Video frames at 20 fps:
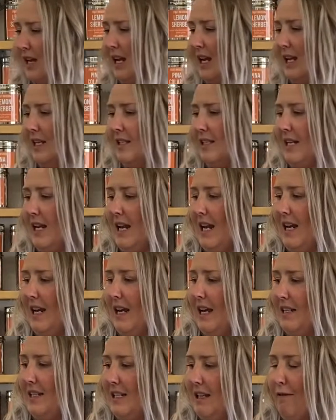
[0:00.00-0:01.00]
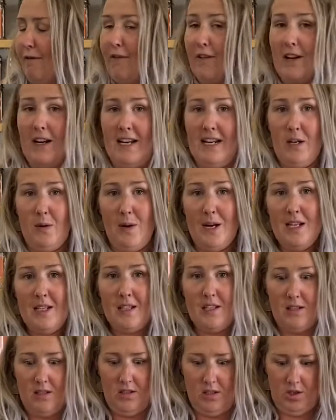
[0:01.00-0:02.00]
it in a different
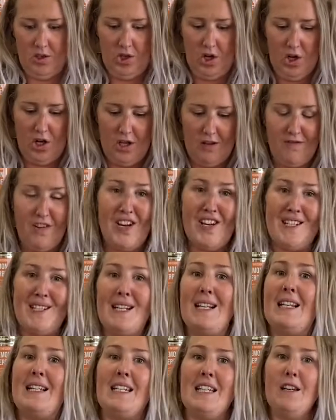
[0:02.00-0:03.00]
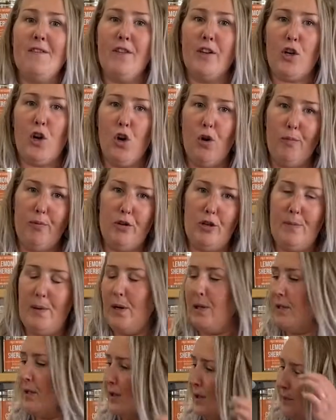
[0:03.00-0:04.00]
liquid to show you the versatility of the cold brew
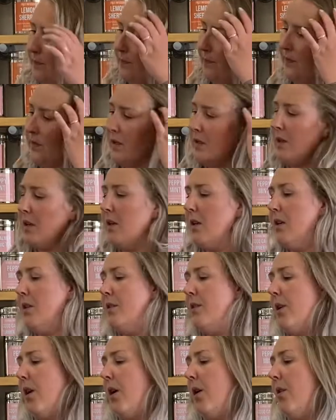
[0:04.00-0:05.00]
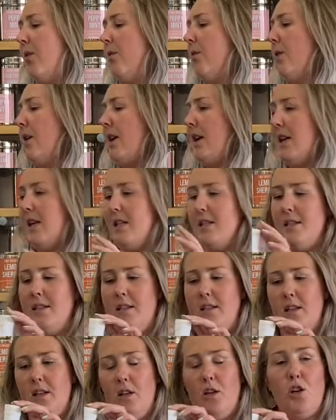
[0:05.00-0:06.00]
bottle. So
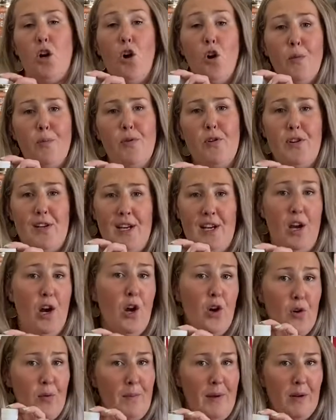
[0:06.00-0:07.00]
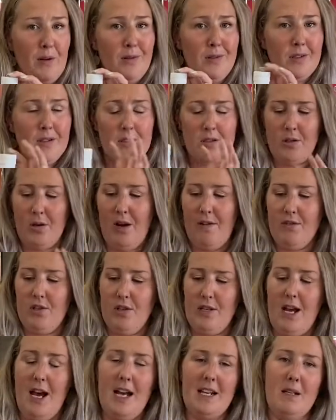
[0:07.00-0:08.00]
it's cold brewed in oat milk. So I've
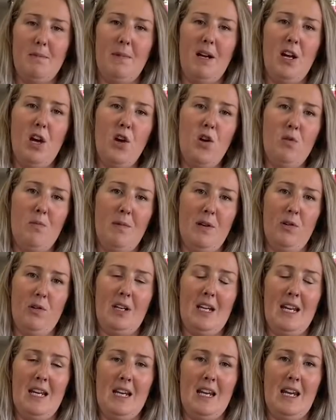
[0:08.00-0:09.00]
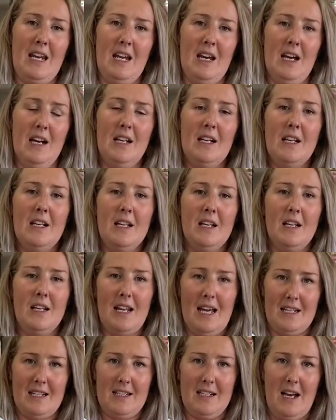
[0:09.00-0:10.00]
just added my oat milk in here
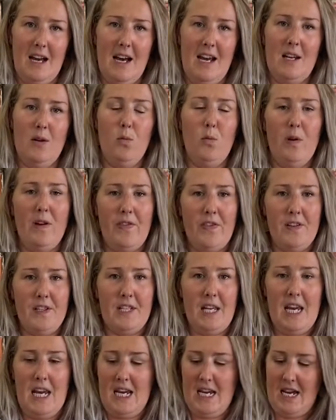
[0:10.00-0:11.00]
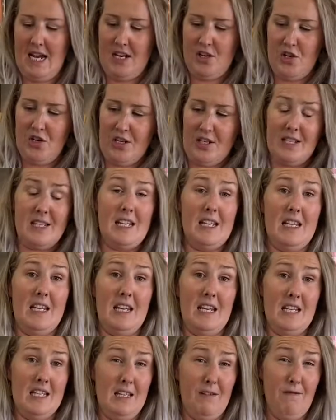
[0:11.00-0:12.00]
last night with the tea, and you can see that
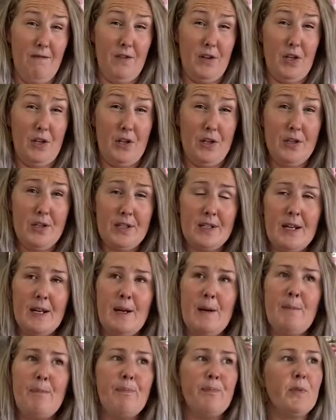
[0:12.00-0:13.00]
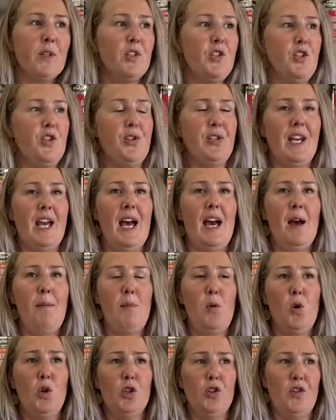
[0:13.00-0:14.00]
it's infused. So you get a
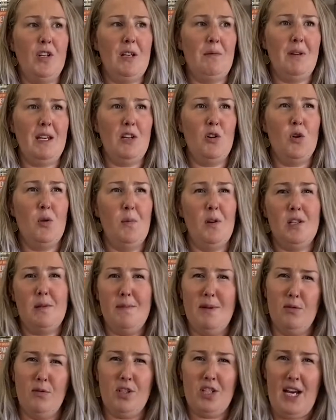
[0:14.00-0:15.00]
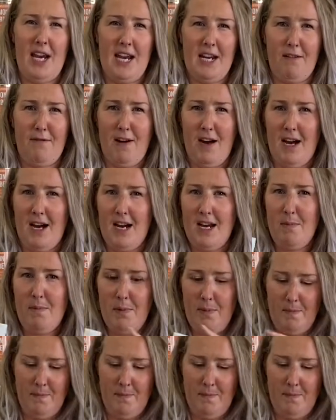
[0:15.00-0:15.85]
more creamy, almost milkshake vibe.